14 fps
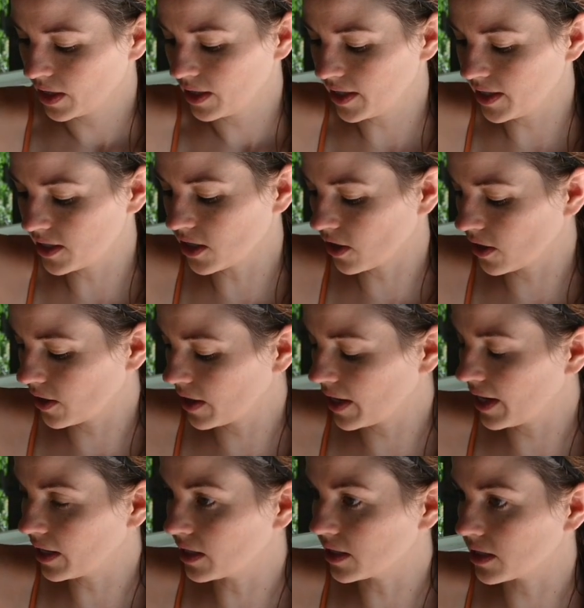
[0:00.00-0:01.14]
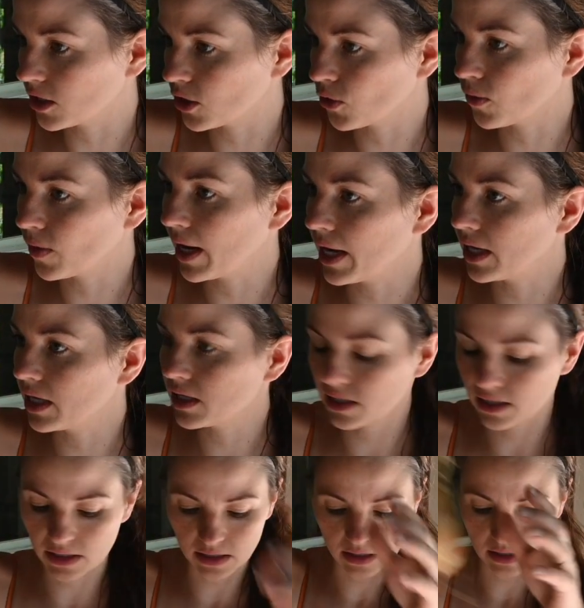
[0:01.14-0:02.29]
These are Alyssa
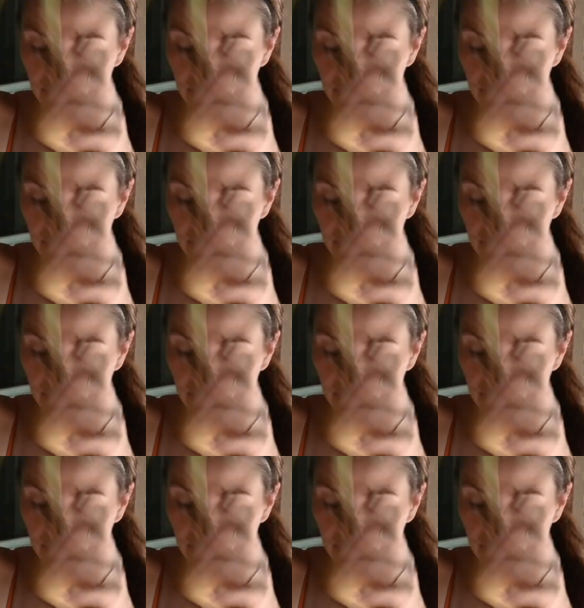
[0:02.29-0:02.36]
Craig's.